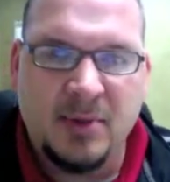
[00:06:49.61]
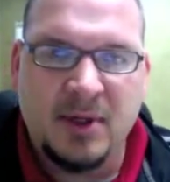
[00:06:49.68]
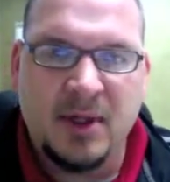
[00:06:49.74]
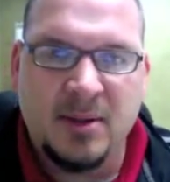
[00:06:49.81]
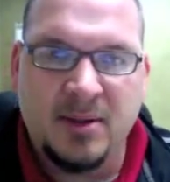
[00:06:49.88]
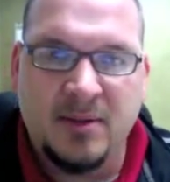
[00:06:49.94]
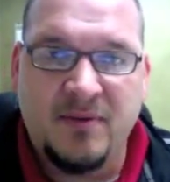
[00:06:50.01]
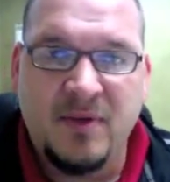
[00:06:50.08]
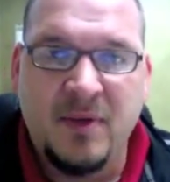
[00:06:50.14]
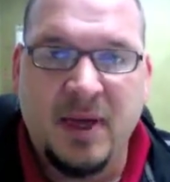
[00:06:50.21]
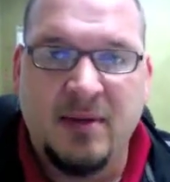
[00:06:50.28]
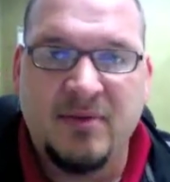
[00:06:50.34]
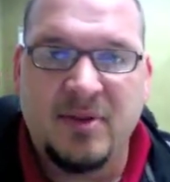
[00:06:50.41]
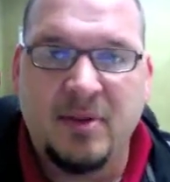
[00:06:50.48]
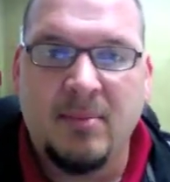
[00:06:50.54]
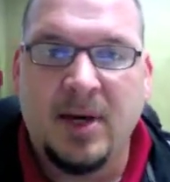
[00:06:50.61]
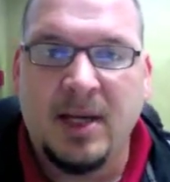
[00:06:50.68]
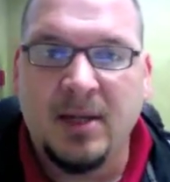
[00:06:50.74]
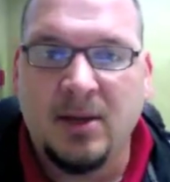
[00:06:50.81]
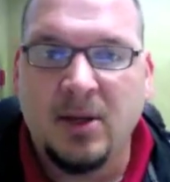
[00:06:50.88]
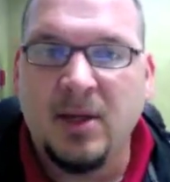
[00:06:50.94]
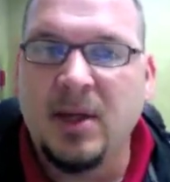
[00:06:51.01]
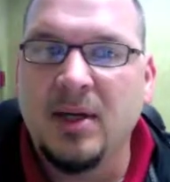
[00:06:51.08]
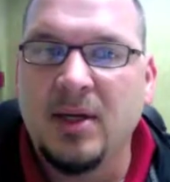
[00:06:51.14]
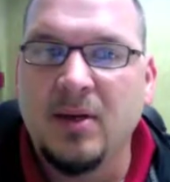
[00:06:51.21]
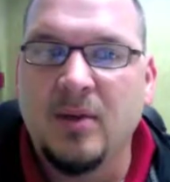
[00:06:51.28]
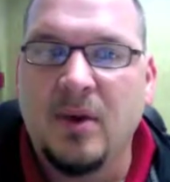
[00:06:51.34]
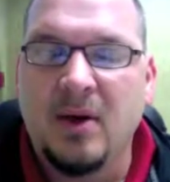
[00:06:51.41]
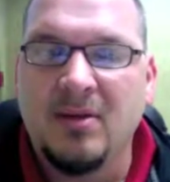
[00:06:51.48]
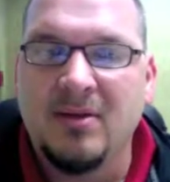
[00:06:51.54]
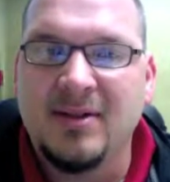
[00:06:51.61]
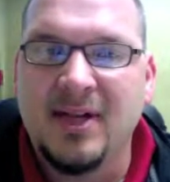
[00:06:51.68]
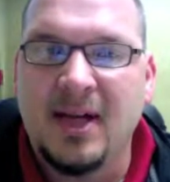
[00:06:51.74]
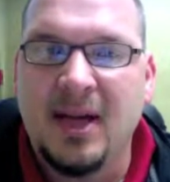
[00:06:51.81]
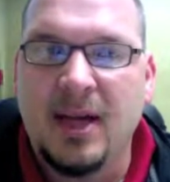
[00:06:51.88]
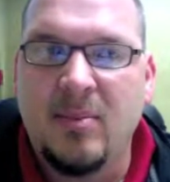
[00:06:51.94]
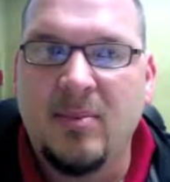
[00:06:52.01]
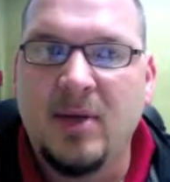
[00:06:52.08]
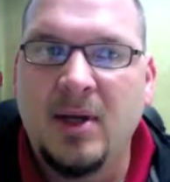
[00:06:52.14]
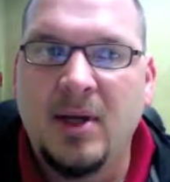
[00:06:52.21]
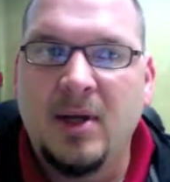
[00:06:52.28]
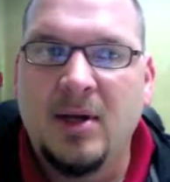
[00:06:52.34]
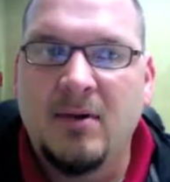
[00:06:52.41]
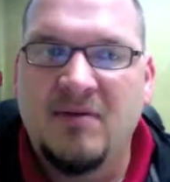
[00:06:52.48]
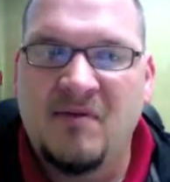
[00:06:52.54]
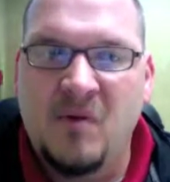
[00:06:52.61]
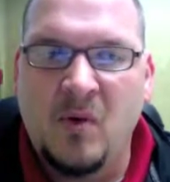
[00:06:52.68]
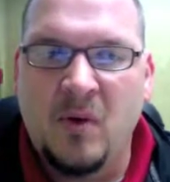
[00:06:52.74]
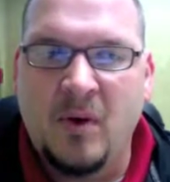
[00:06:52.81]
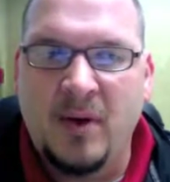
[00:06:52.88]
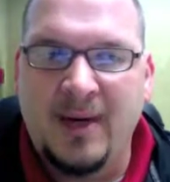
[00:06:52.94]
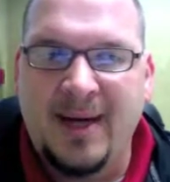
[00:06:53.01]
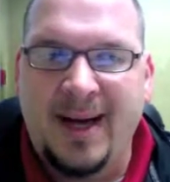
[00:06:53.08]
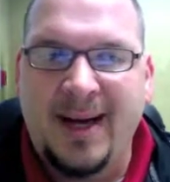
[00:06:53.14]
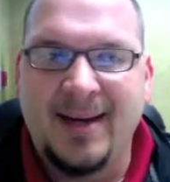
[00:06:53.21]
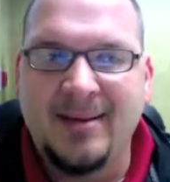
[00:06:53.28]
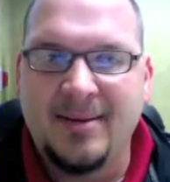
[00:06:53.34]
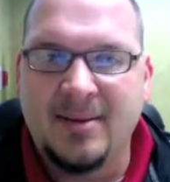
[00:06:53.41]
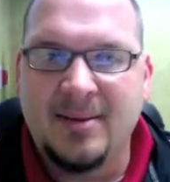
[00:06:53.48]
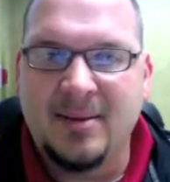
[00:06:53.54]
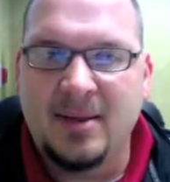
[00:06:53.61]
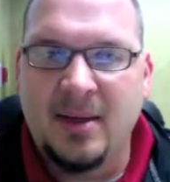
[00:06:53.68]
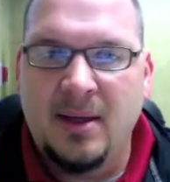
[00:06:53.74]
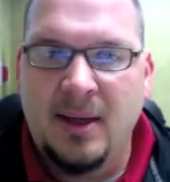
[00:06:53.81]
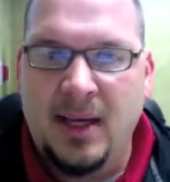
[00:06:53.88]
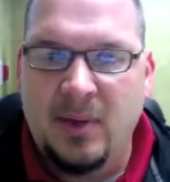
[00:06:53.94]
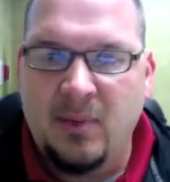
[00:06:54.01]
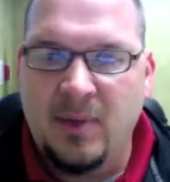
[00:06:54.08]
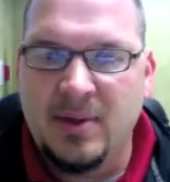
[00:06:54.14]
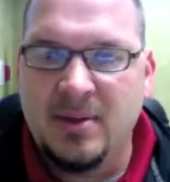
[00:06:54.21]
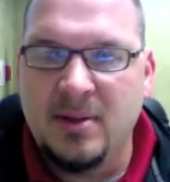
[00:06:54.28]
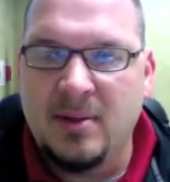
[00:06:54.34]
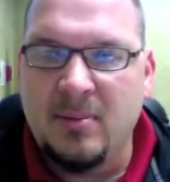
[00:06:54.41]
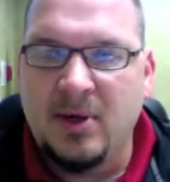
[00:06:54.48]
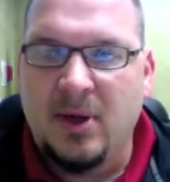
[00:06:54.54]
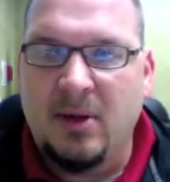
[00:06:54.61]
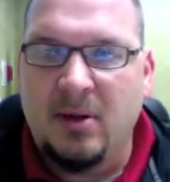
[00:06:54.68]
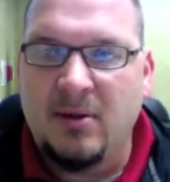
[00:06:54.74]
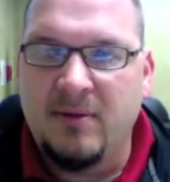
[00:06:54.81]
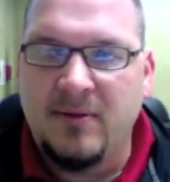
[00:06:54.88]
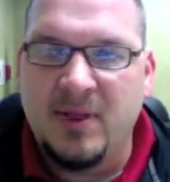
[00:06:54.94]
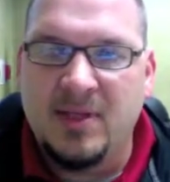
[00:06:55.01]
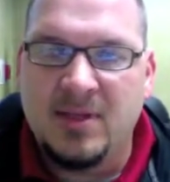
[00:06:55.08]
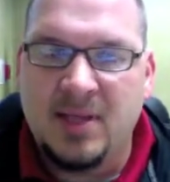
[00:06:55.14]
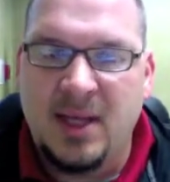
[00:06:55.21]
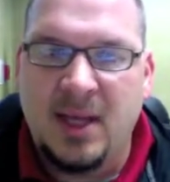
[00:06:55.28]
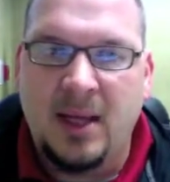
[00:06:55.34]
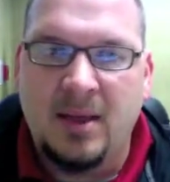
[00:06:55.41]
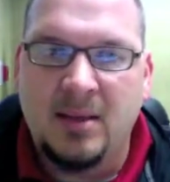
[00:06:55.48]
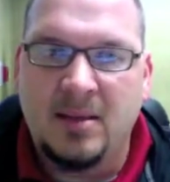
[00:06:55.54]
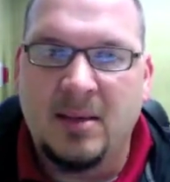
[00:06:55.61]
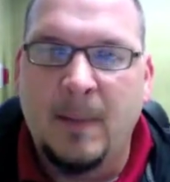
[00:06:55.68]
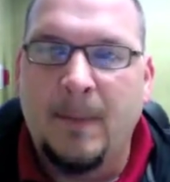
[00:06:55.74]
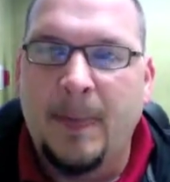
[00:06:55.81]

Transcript: Because if you have somebody looking to you all the time for guidance and wisdom and all of these things,